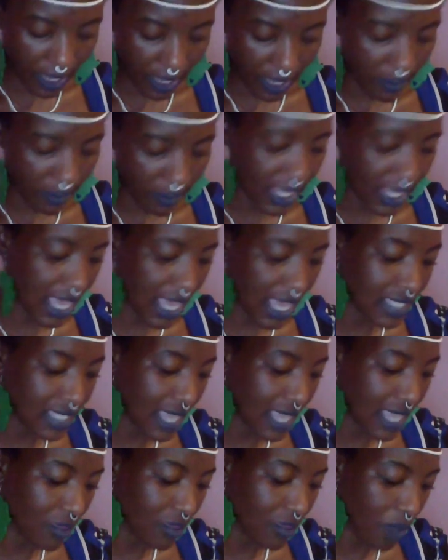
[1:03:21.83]
this baby.
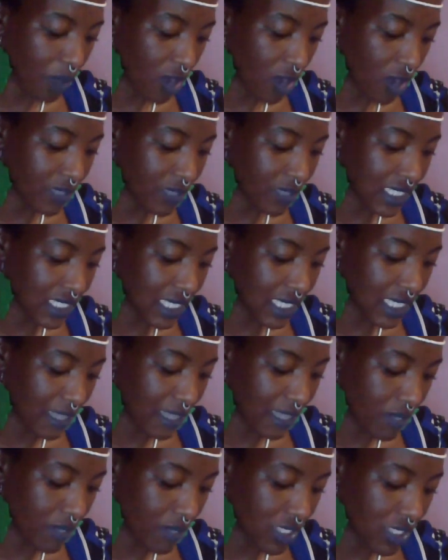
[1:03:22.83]
Yes, at the bottom it
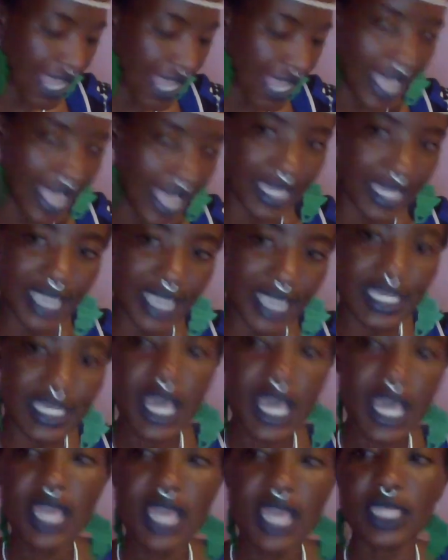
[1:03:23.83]
says number 10.
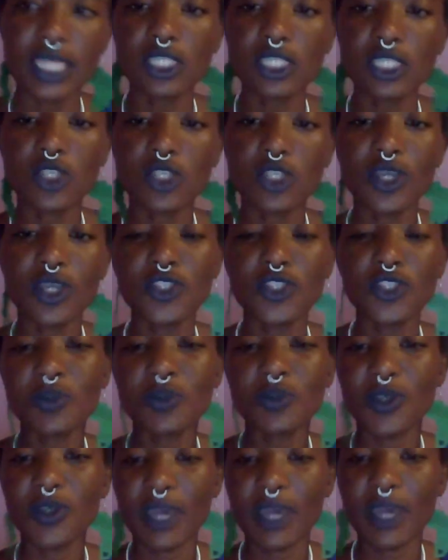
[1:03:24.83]
Yes, this is going
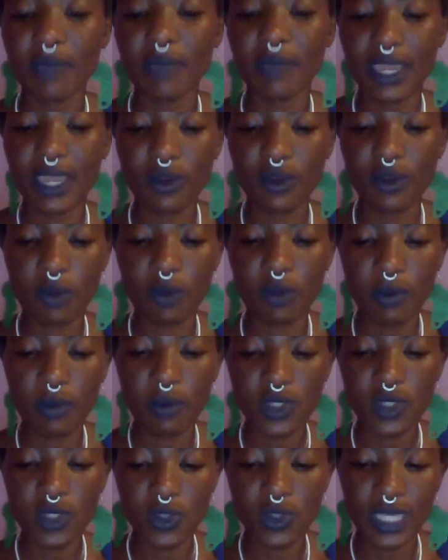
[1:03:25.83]
to be your happy ending.
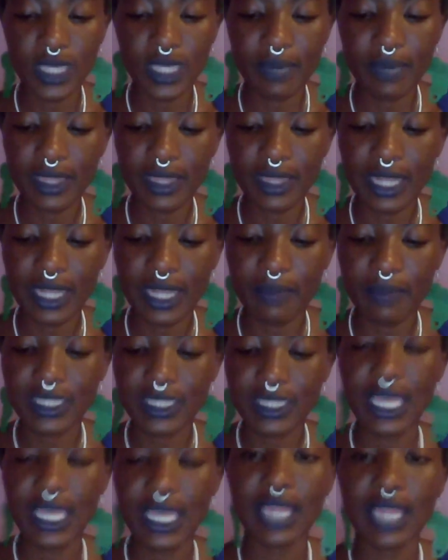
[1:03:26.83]
Remember, I was talking about the
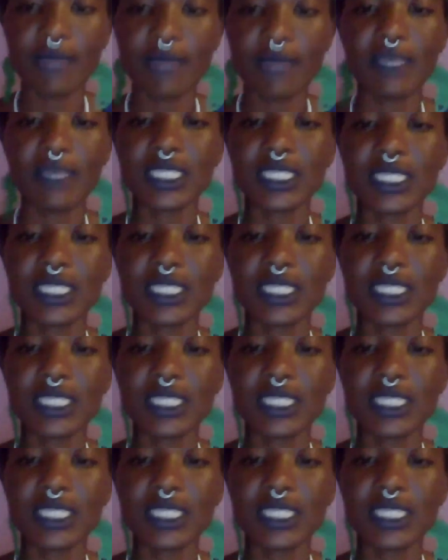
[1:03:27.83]
number 10, the